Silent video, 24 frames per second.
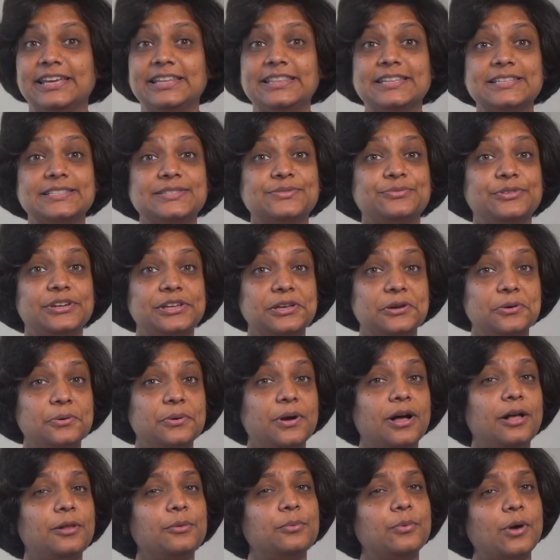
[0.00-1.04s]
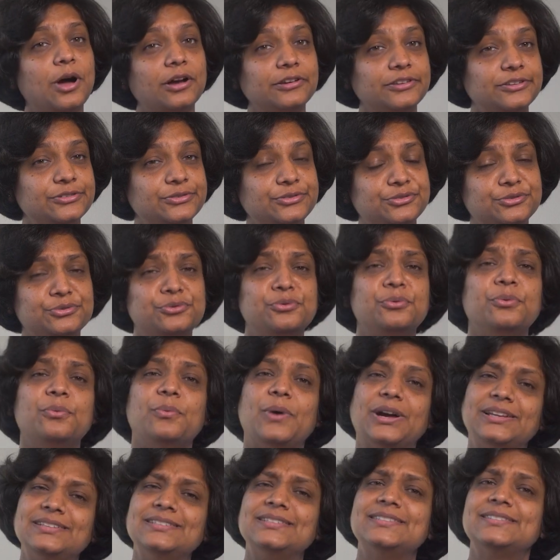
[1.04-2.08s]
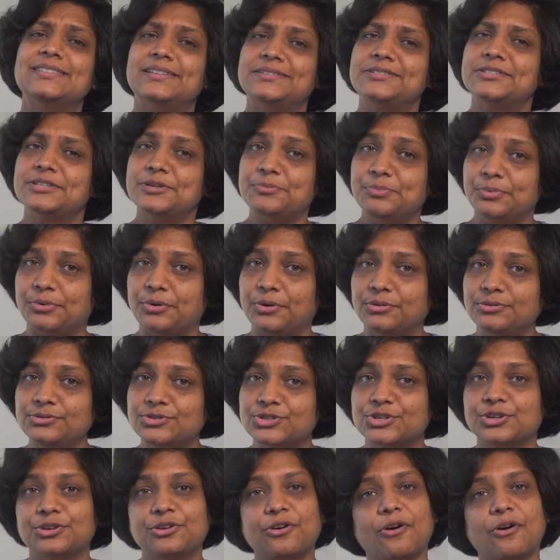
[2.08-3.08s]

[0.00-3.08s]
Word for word: In this video, I'll walk you through one such approach